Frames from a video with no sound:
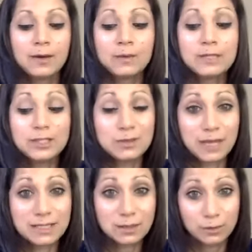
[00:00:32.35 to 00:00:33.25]
When you do it
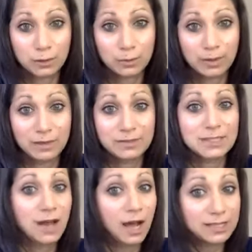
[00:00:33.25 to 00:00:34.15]
as a group, if it's
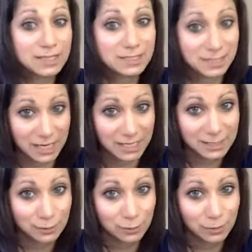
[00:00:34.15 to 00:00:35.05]
not assigned
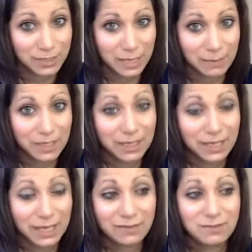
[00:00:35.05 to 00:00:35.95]
as a group assignment in
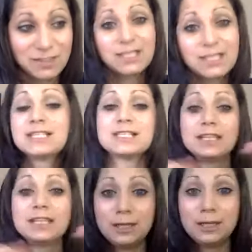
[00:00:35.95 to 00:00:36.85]
Canvas, it
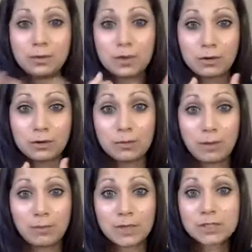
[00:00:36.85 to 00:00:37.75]
doesn't link you with your group
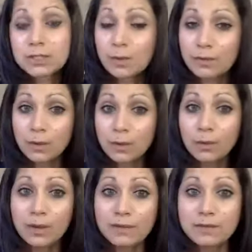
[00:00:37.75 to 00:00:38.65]
members. So if you're
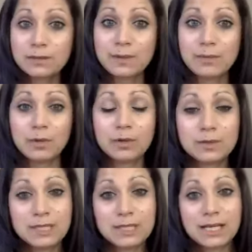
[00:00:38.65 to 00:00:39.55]
one of those people who
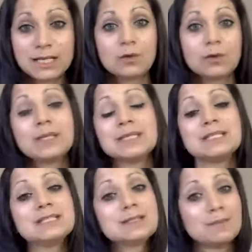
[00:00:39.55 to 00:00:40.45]
did it as a group and
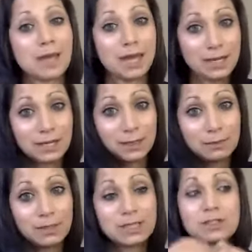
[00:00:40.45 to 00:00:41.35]
didn't submit anything
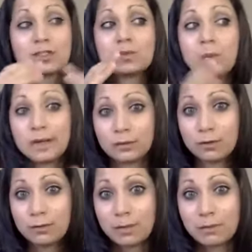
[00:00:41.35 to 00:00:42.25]
because just one
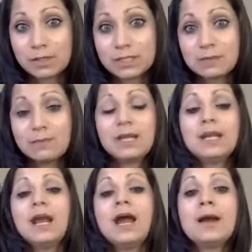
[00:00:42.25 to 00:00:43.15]
group member
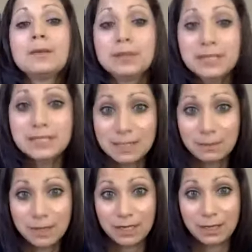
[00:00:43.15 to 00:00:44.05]
submitted, please send
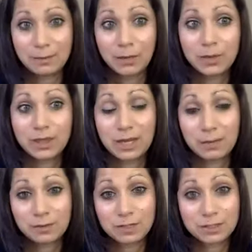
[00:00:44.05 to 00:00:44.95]
me an email with the
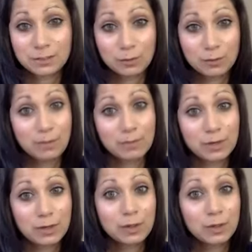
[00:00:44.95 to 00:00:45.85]
name of this group
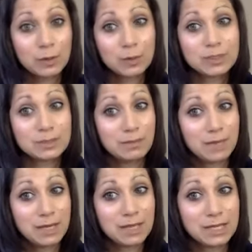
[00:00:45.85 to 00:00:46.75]
member who
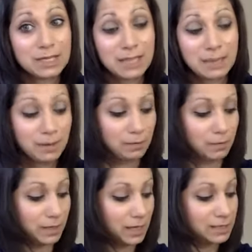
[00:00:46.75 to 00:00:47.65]
submitted the assignment,
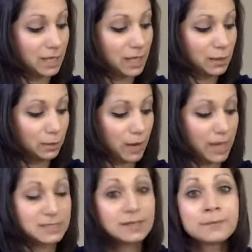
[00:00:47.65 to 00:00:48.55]
because
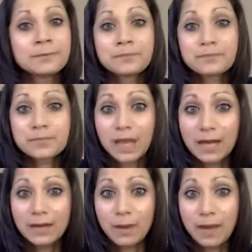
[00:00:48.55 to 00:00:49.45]
otherwise I
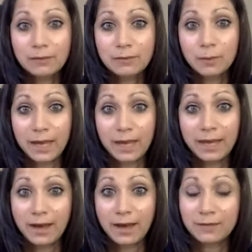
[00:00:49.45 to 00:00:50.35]
don't have a way
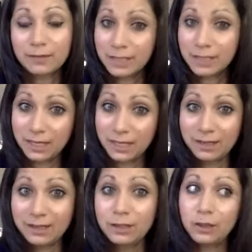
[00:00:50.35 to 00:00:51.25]
of
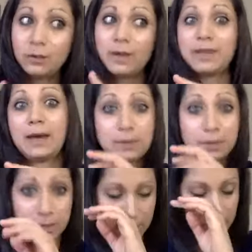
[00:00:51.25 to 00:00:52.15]
linking you and that
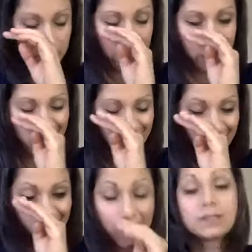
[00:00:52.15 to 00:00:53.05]
person together.
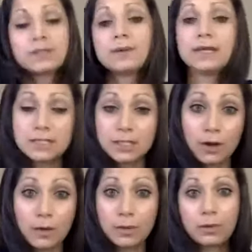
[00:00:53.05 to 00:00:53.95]
So I need to
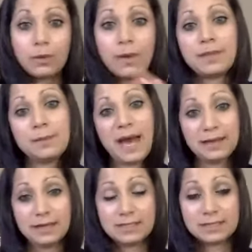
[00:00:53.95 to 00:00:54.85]
go through on the
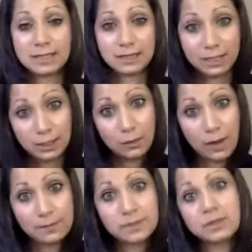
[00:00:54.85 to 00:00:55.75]
back end and link you
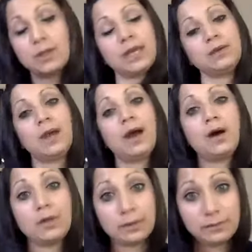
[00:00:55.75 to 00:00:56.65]
up so that you get
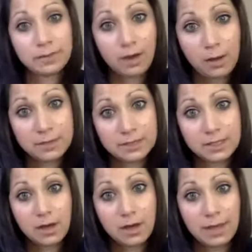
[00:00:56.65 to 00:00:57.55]
all of the comments
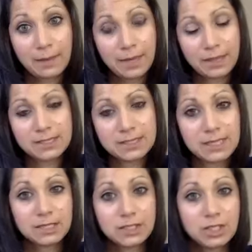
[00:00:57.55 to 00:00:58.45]
on that method
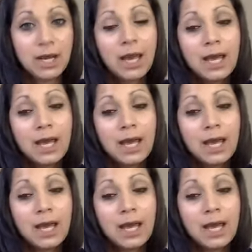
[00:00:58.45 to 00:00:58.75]
section.